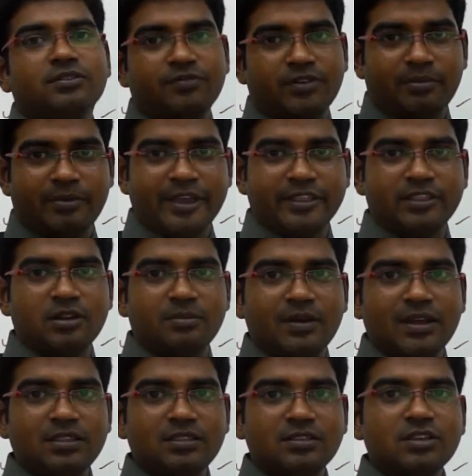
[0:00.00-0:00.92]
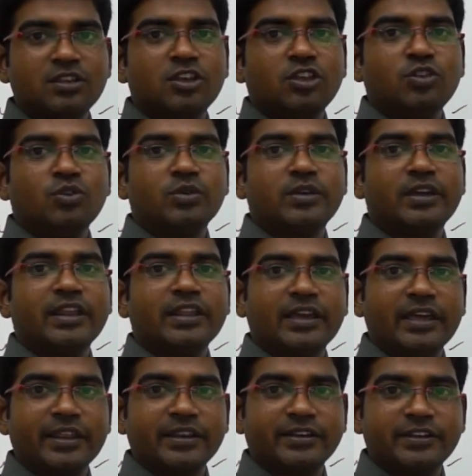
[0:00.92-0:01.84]
from Hyderabad you
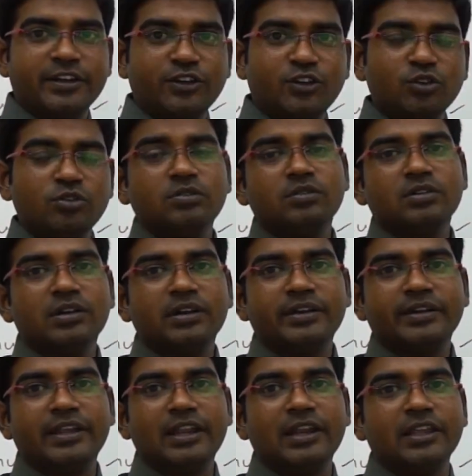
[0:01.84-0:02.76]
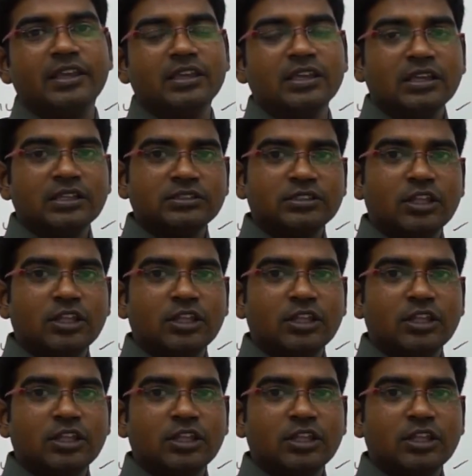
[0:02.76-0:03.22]
can connect it to Delhi.